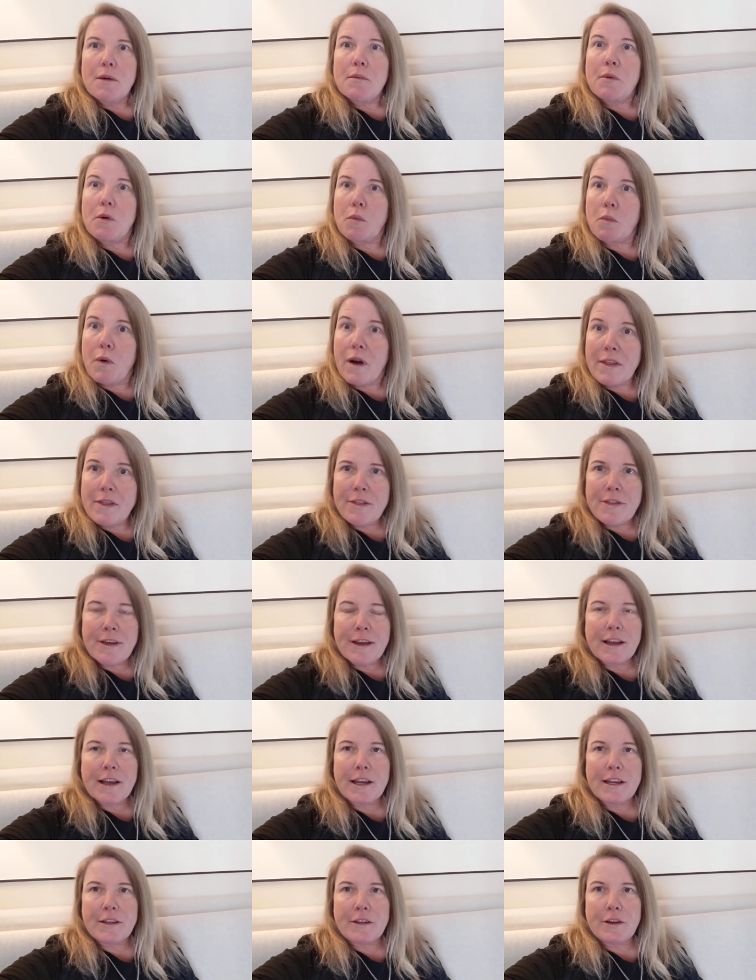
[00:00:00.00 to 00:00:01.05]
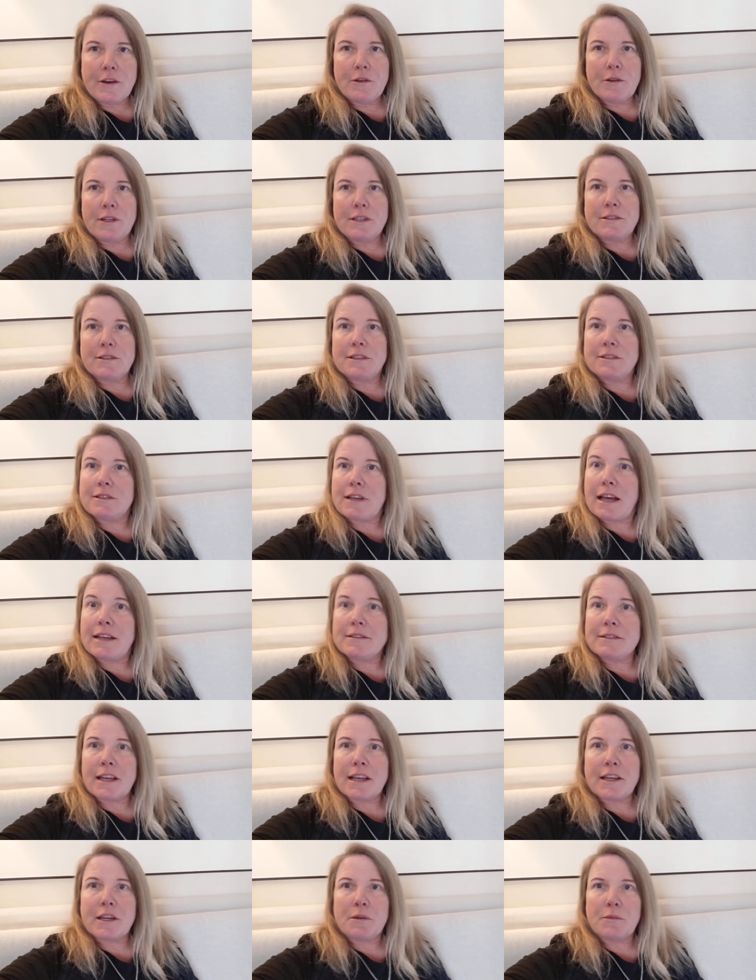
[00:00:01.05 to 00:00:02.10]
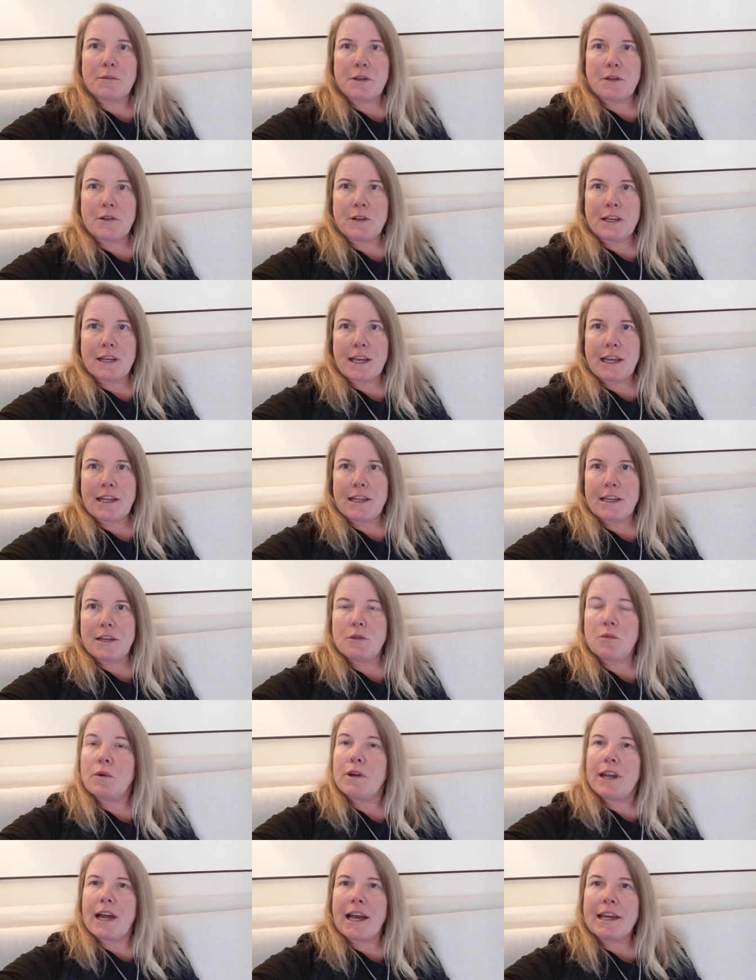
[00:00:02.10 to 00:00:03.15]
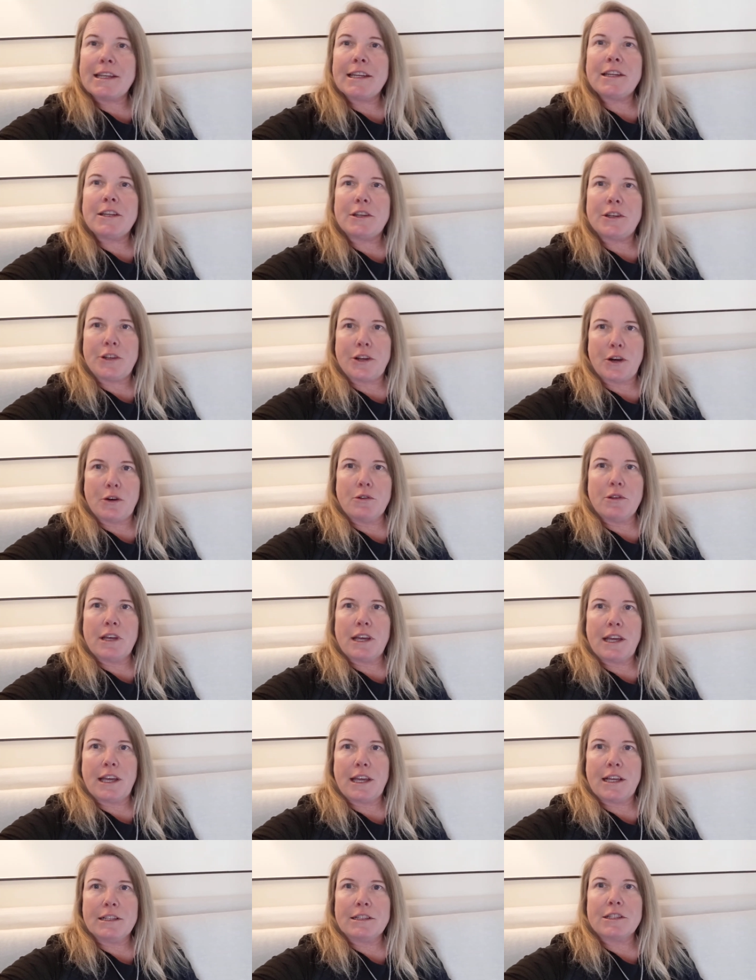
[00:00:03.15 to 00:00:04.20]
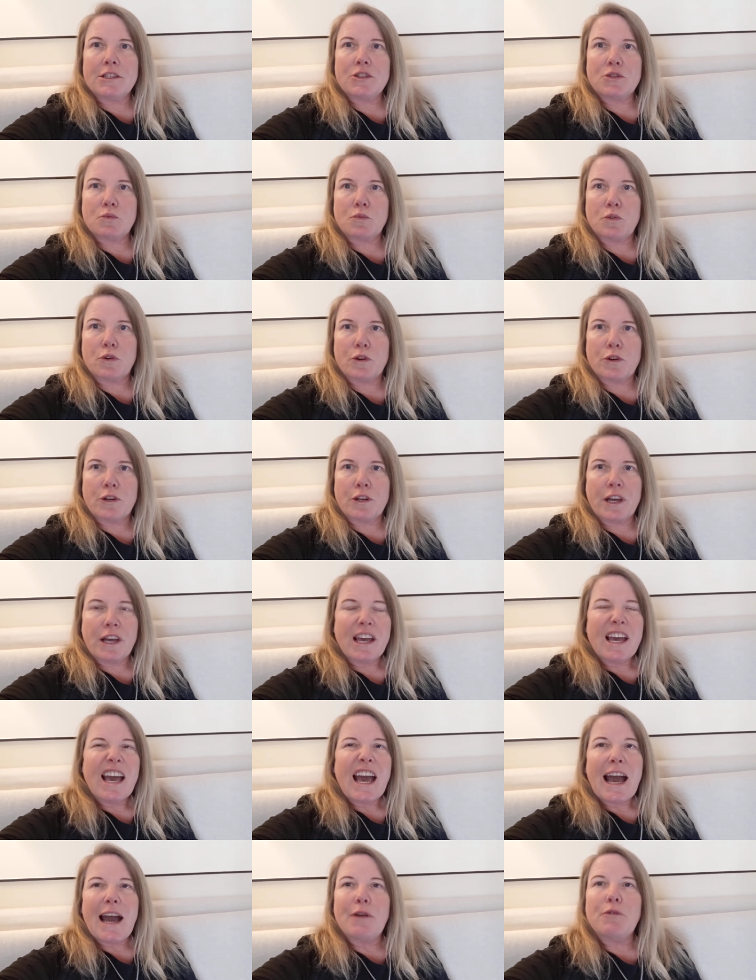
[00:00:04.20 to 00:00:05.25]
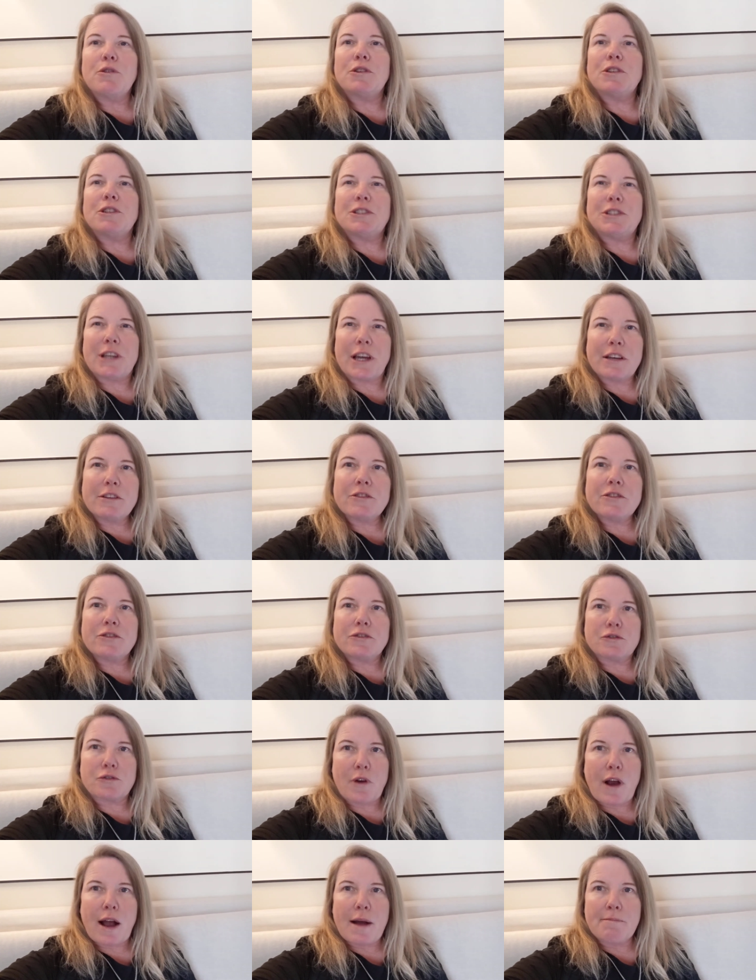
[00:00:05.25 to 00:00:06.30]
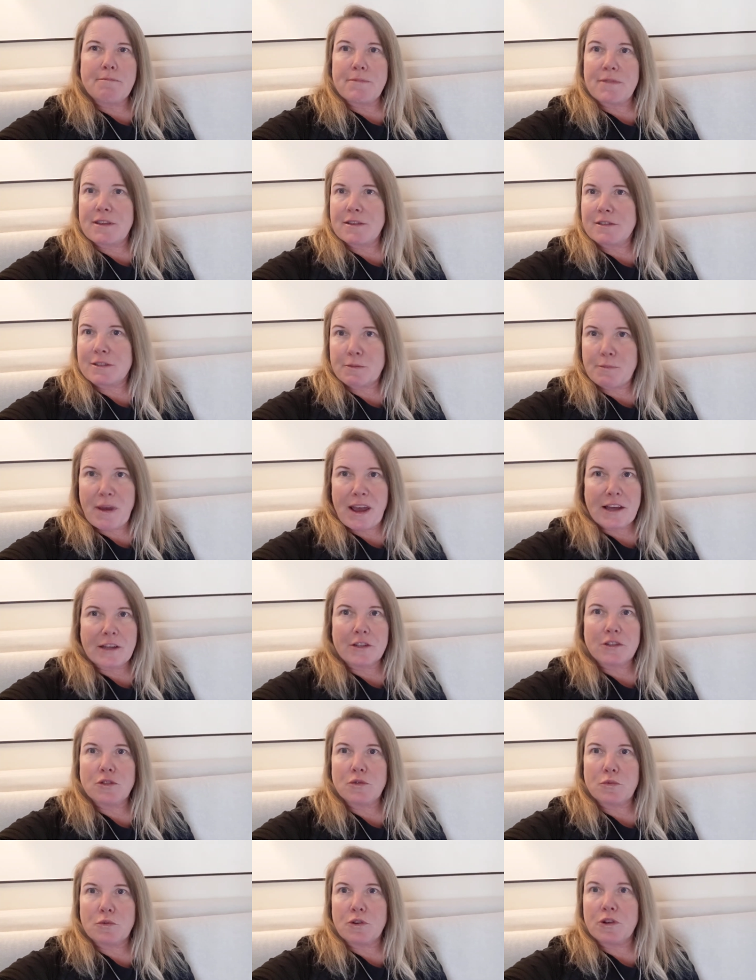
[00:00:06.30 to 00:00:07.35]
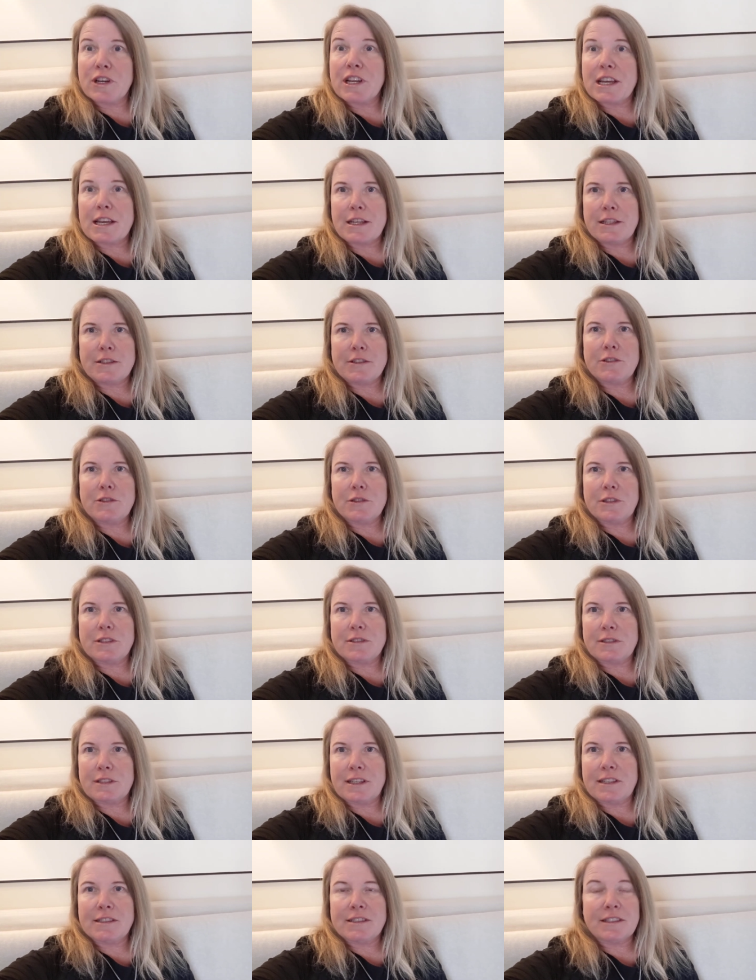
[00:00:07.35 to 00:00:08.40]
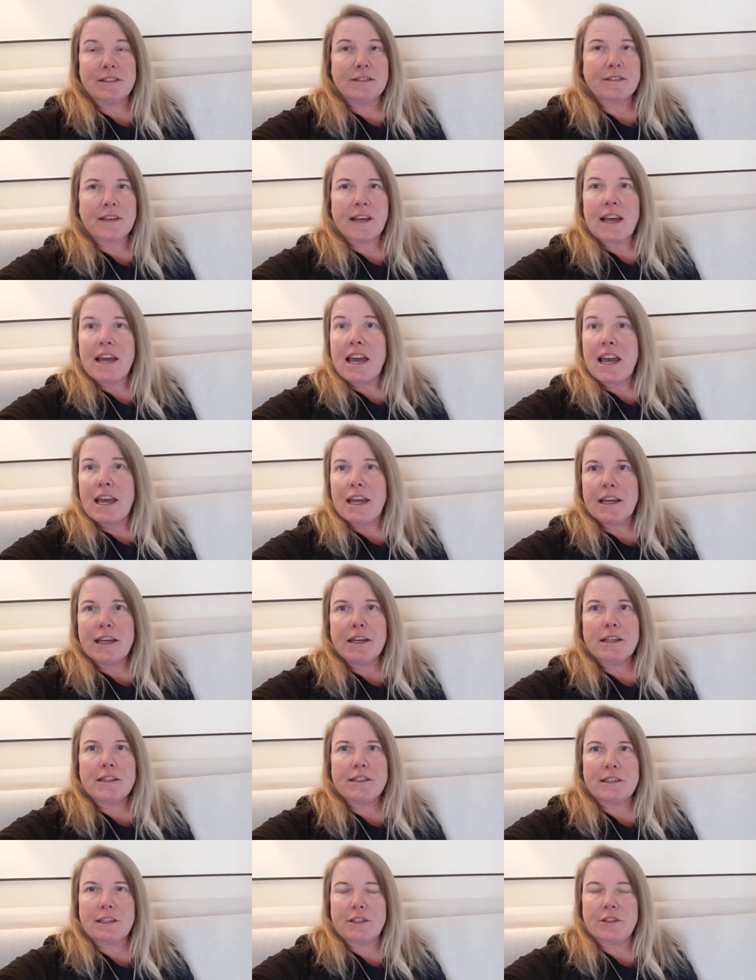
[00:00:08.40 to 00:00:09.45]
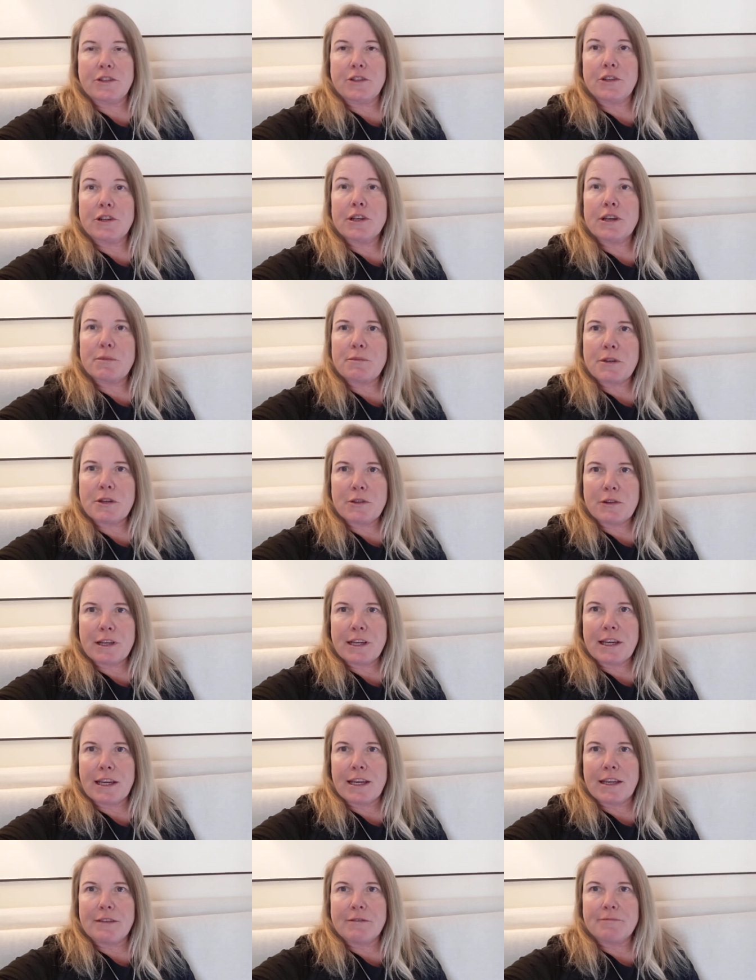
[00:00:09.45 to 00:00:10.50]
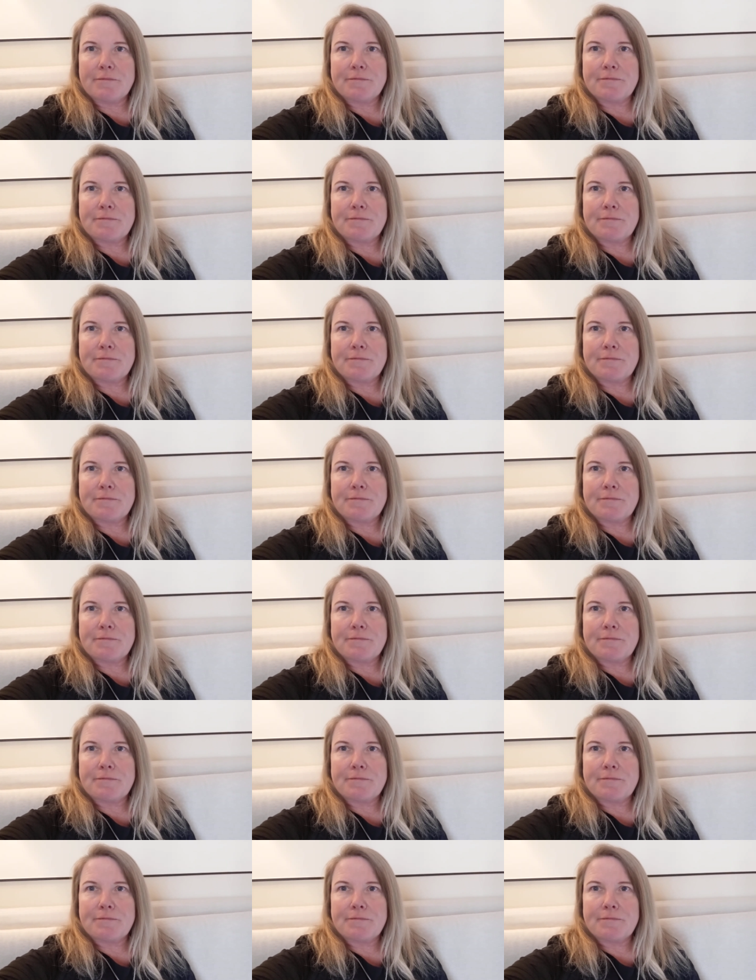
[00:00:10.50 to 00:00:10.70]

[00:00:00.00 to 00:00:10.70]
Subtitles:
But one thing I noticed is as I communicated, when I didn't know the English word, I would just drop the Spanish word into the sentence and continue to communicate.